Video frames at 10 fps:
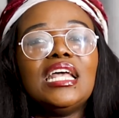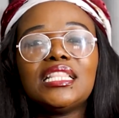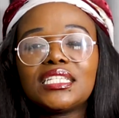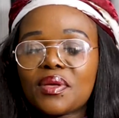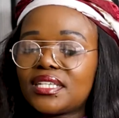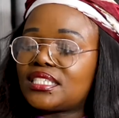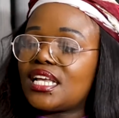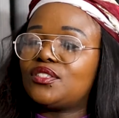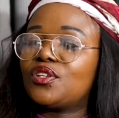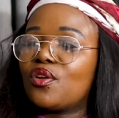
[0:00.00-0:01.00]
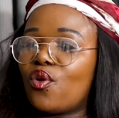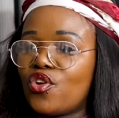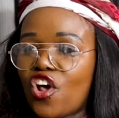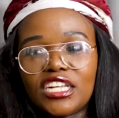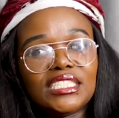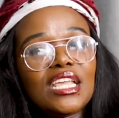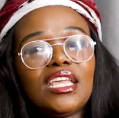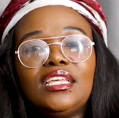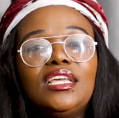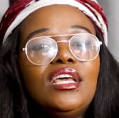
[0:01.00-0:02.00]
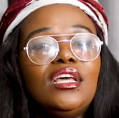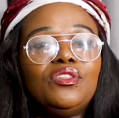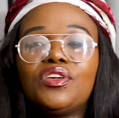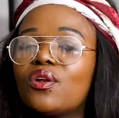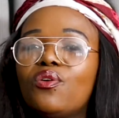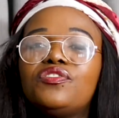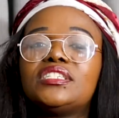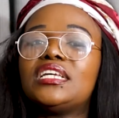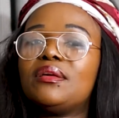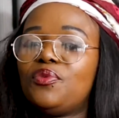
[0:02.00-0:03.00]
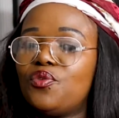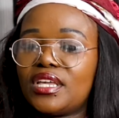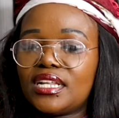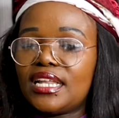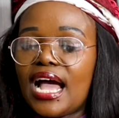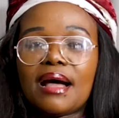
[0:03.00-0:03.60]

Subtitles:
This is where he stays. You can go on holiday. You can go visit him. You can